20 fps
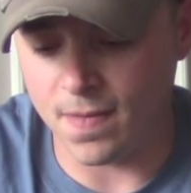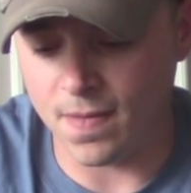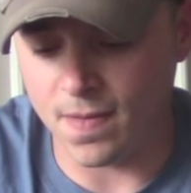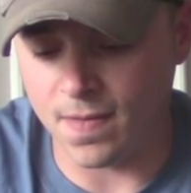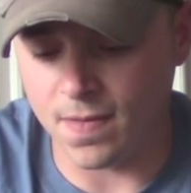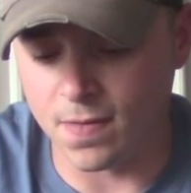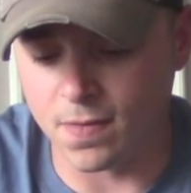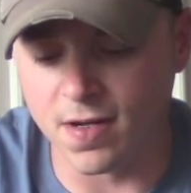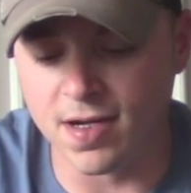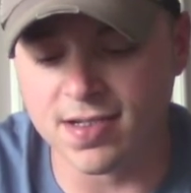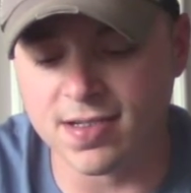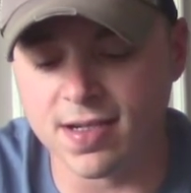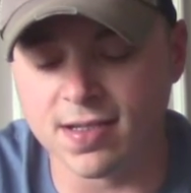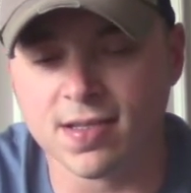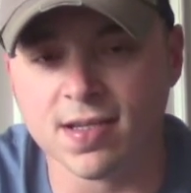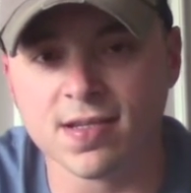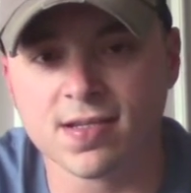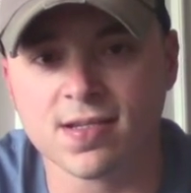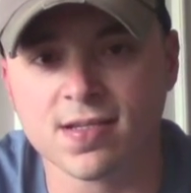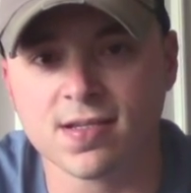the reason that
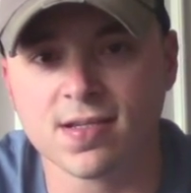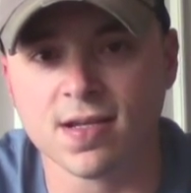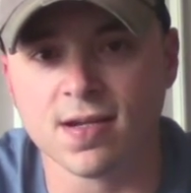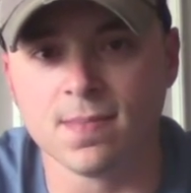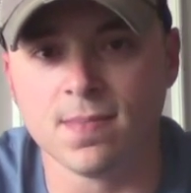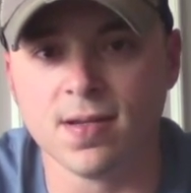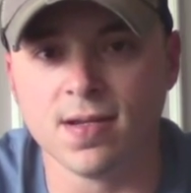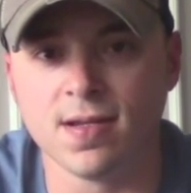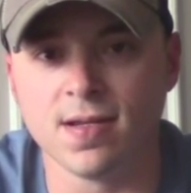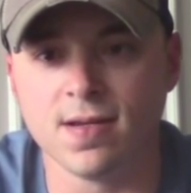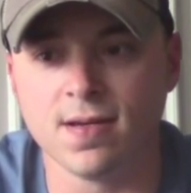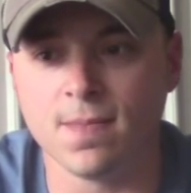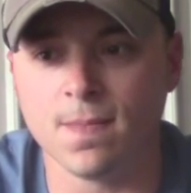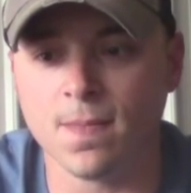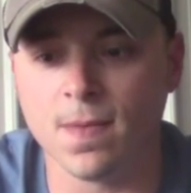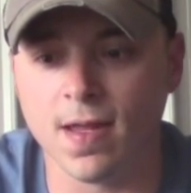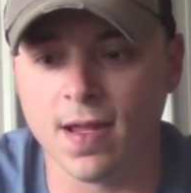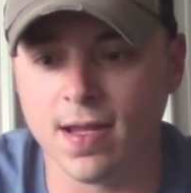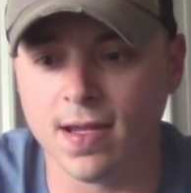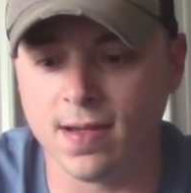this is going to
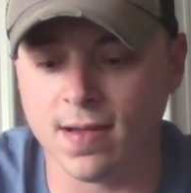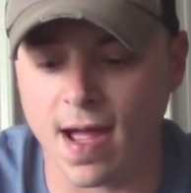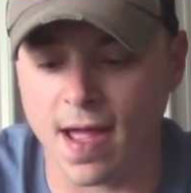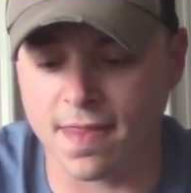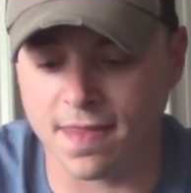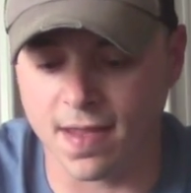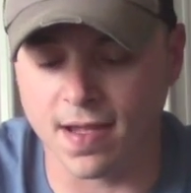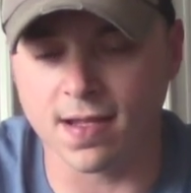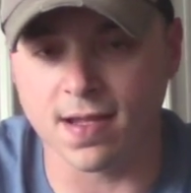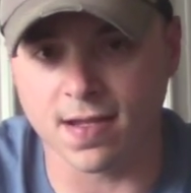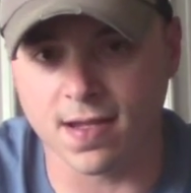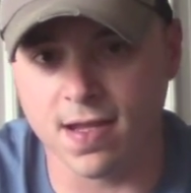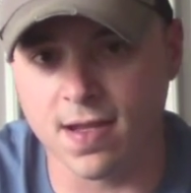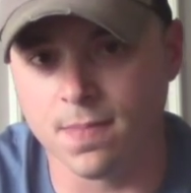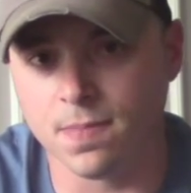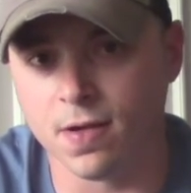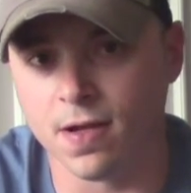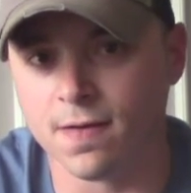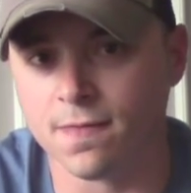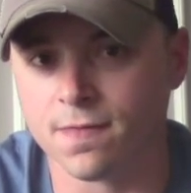be I think a key
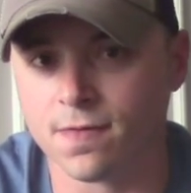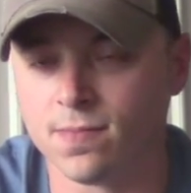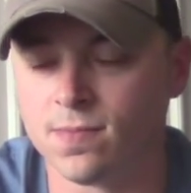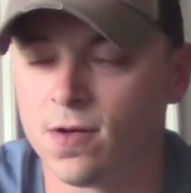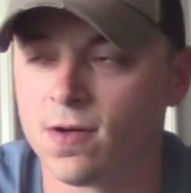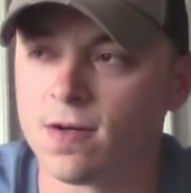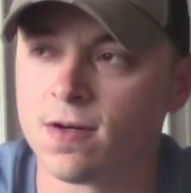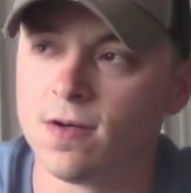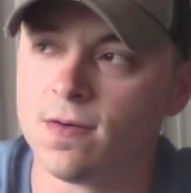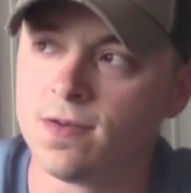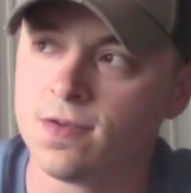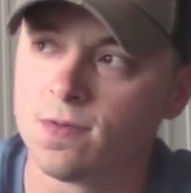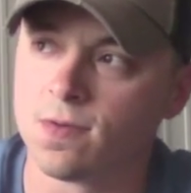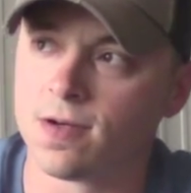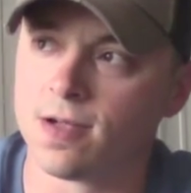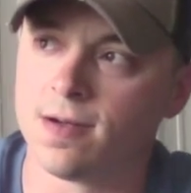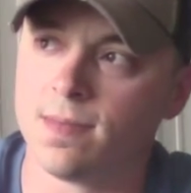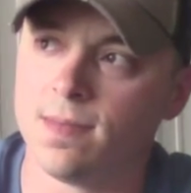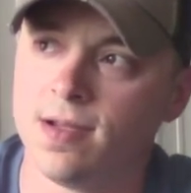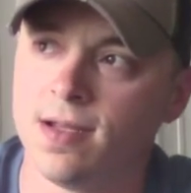player for tomorrow is we're
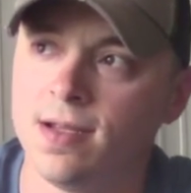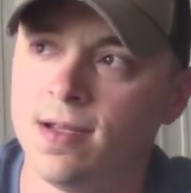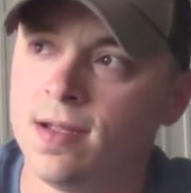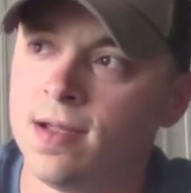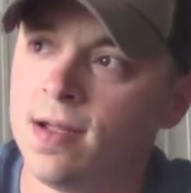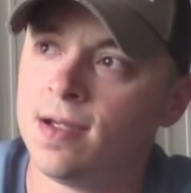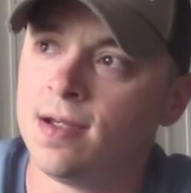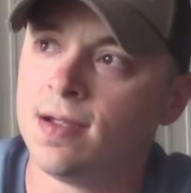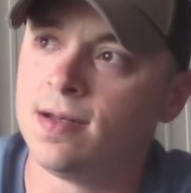going to be